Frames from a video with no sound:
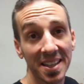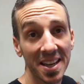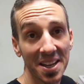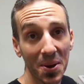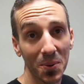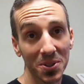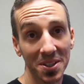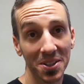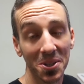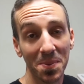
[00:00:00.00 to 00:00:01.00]
day and I was a
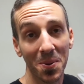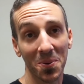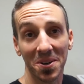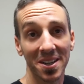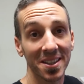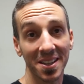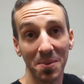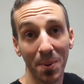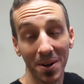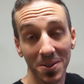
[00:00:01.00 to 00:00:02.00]
little bit worried that the
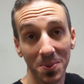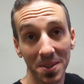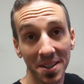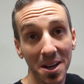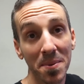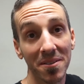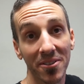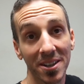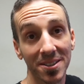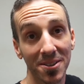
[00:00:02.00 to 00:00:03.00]
parts wouldn't come in
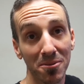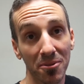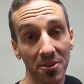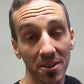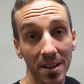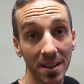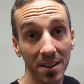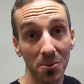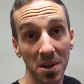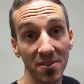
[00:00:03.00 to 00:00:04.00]
very soon for
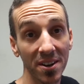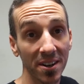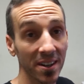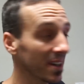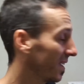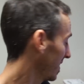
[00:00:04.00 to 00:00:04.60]
the Raven car.